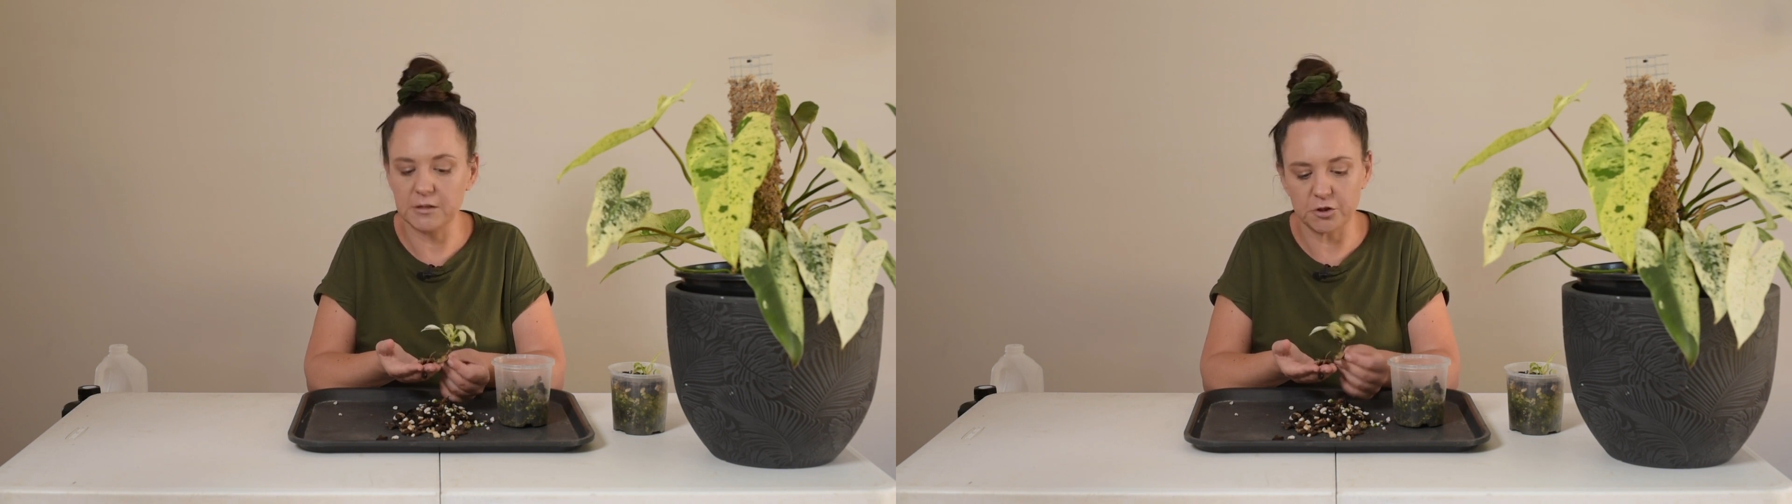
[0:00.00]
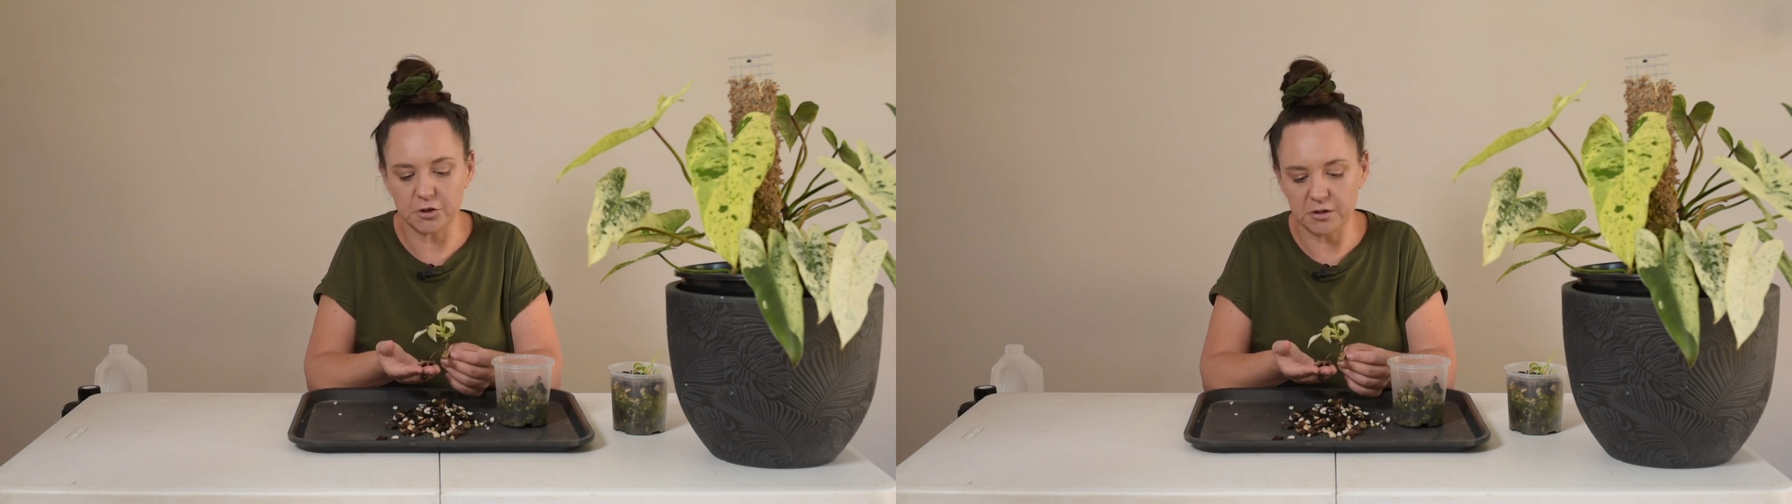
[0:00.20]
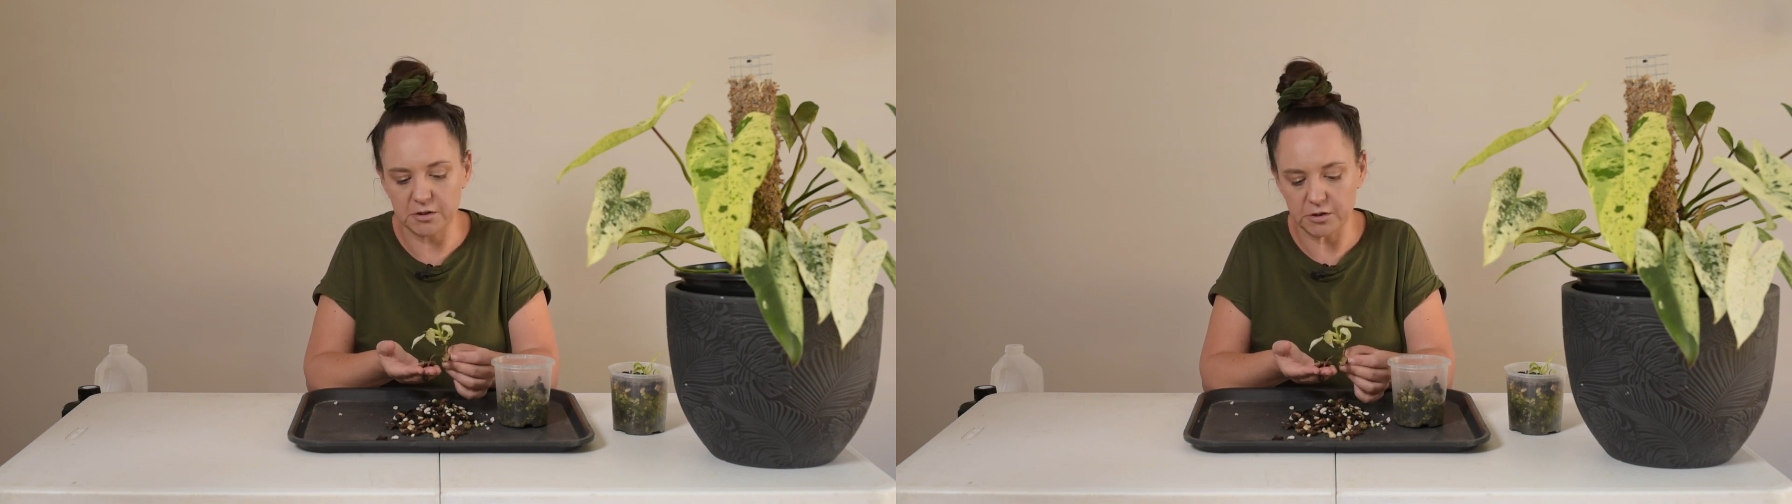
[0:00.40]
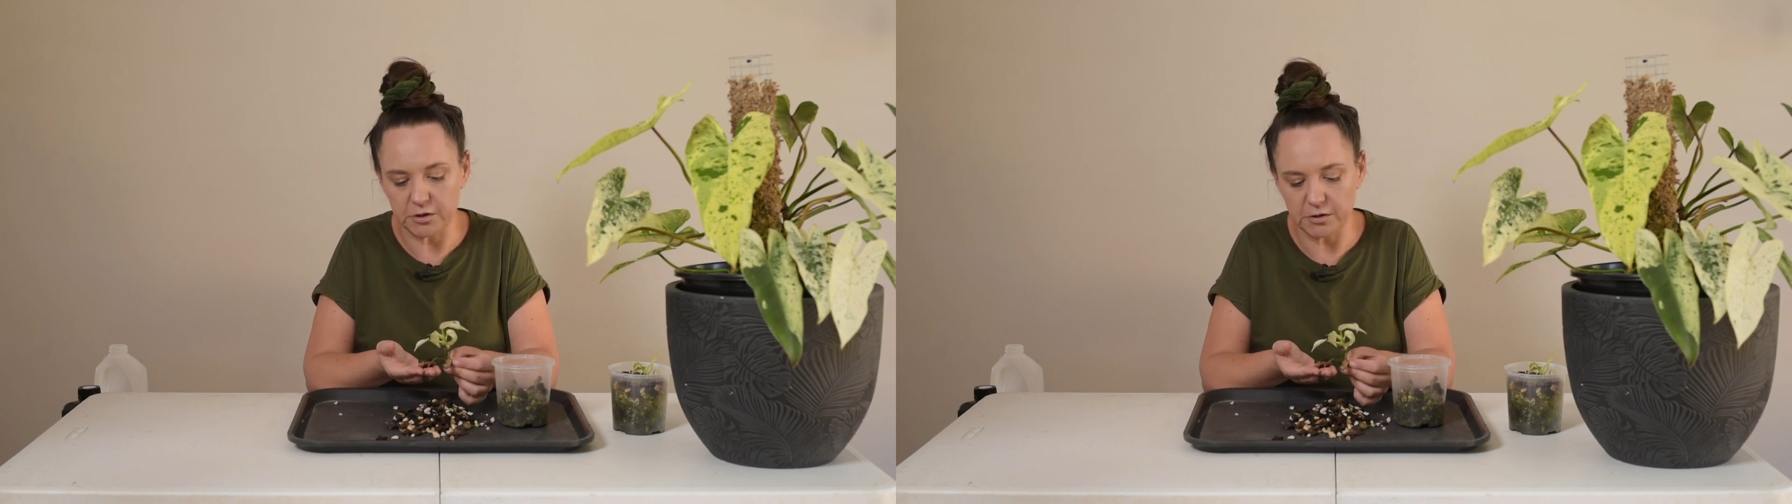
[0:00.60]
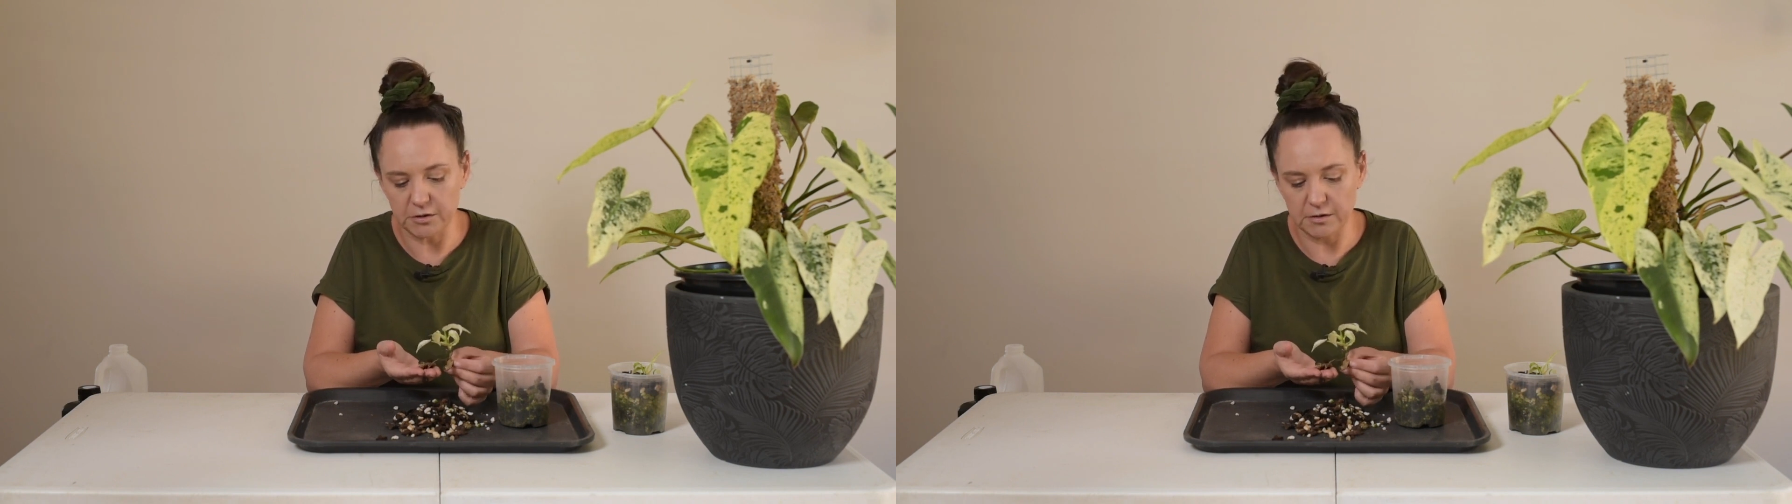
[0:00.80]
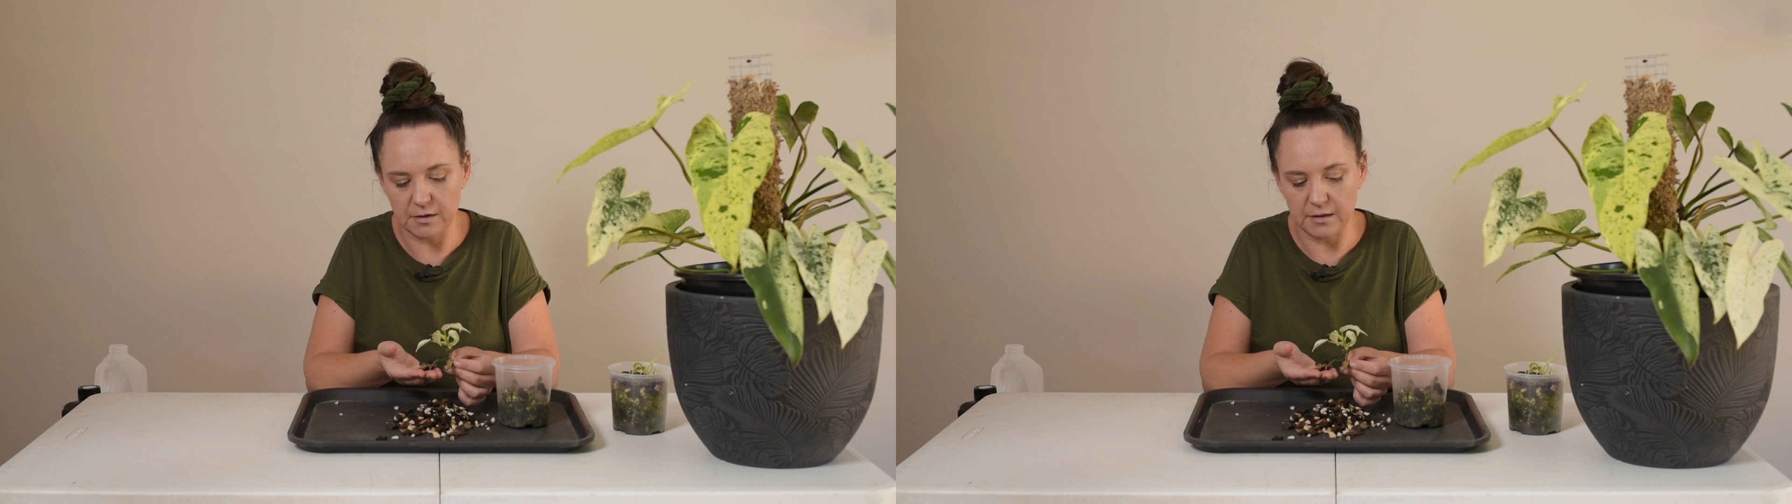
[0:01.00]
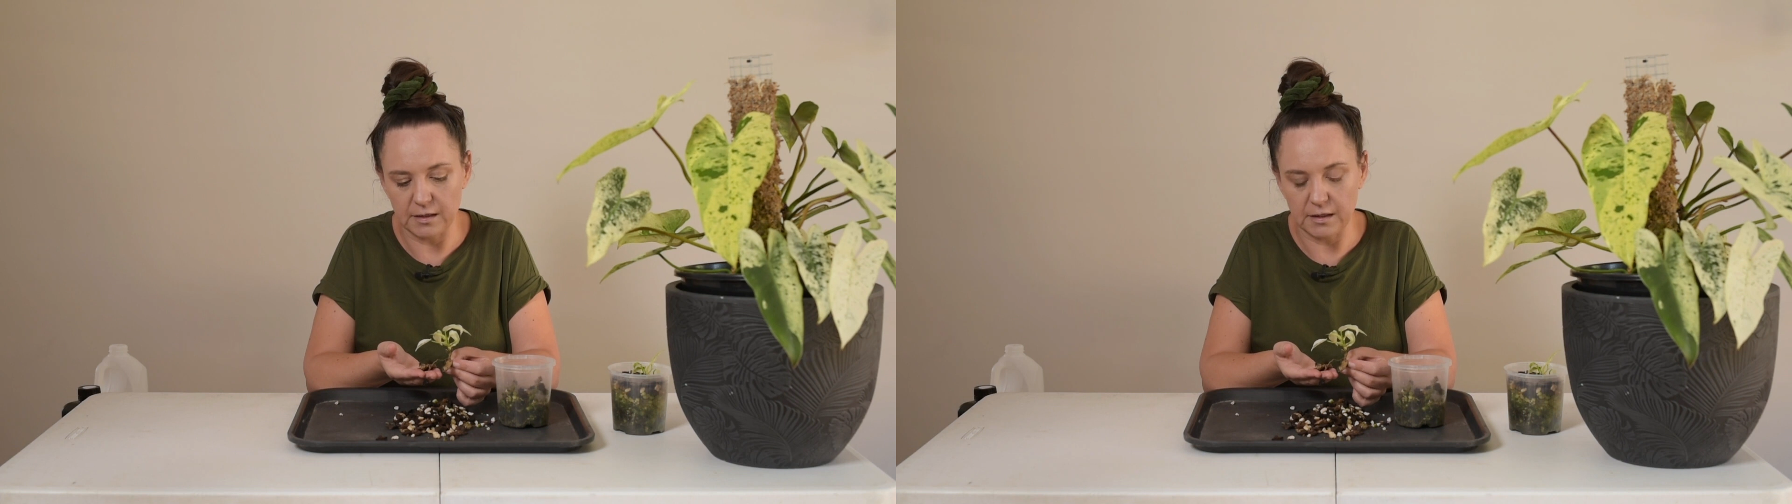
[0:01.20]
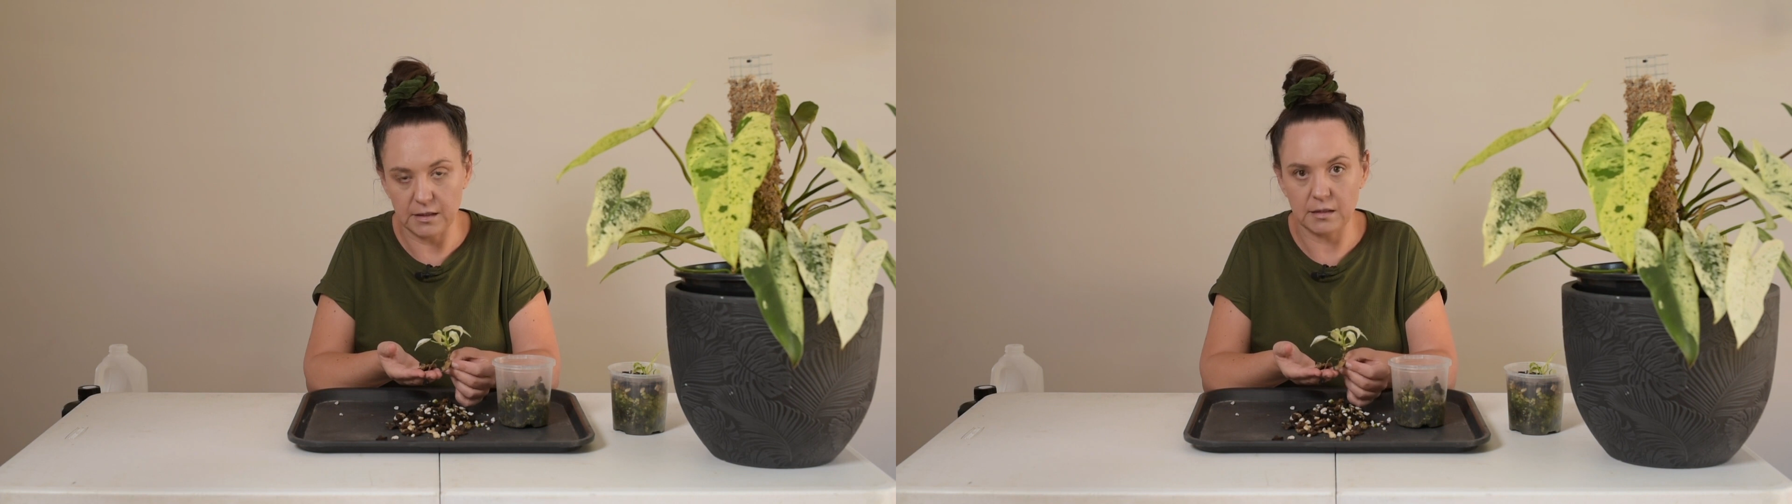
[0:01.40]
due to
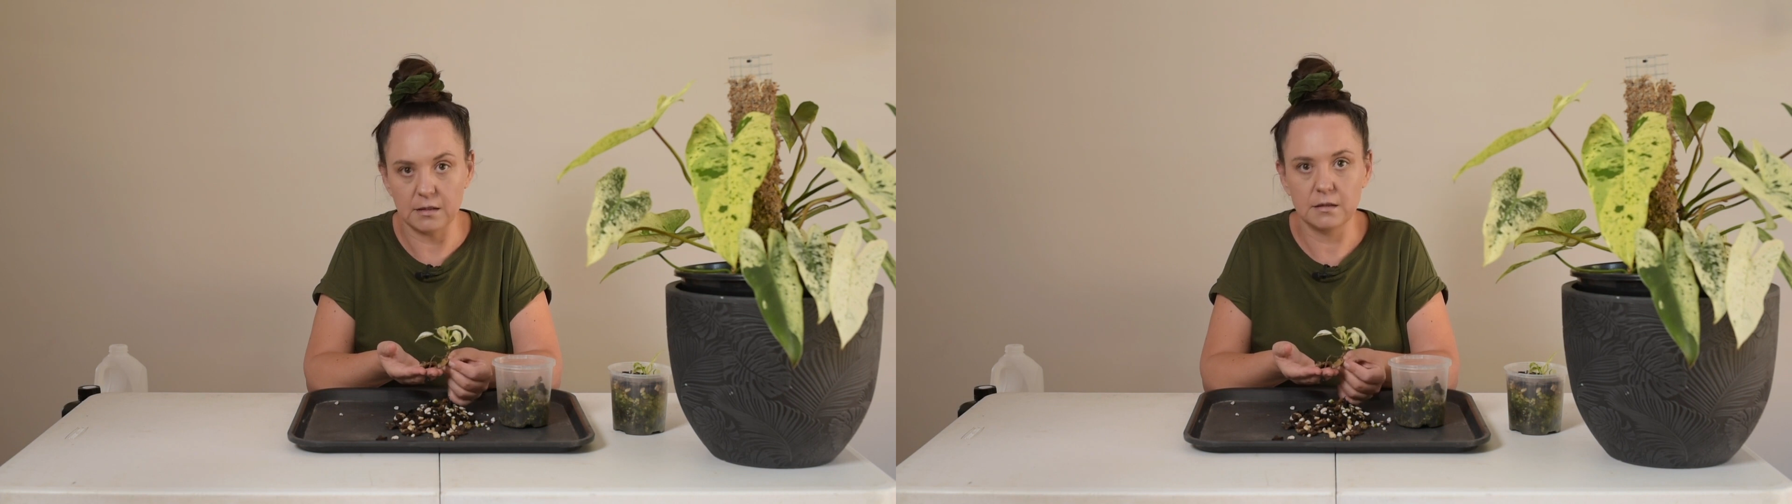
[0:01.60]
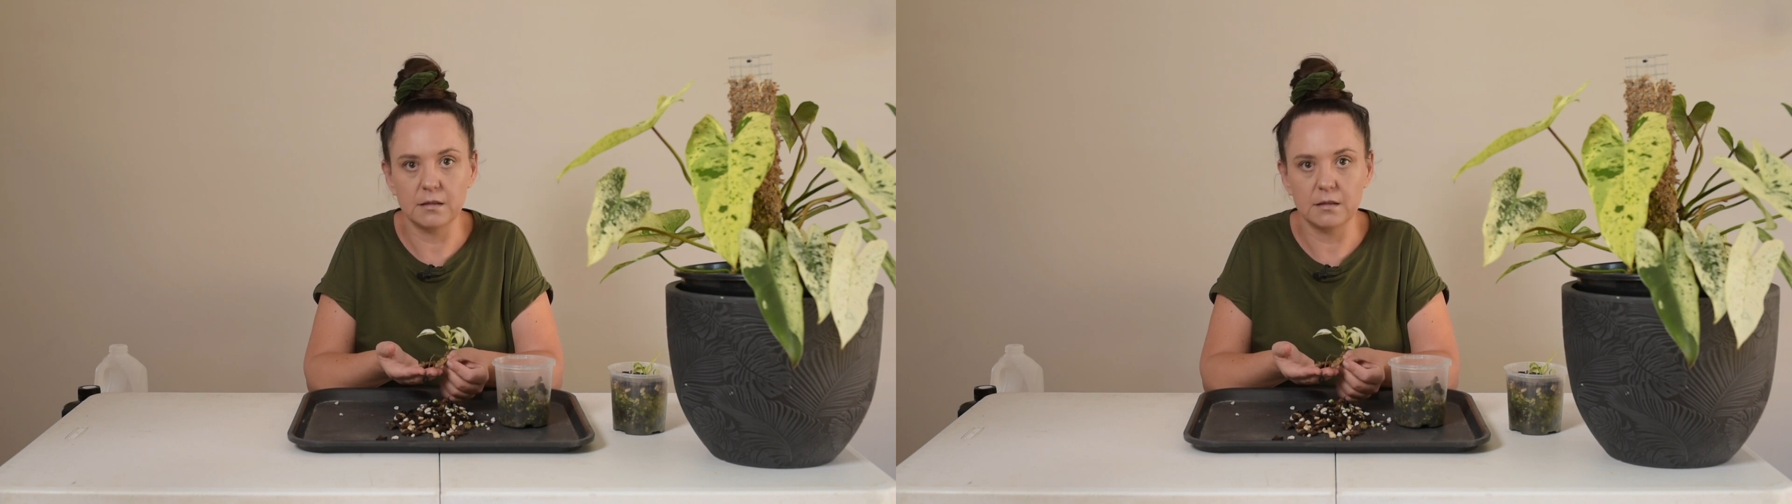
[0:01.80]
the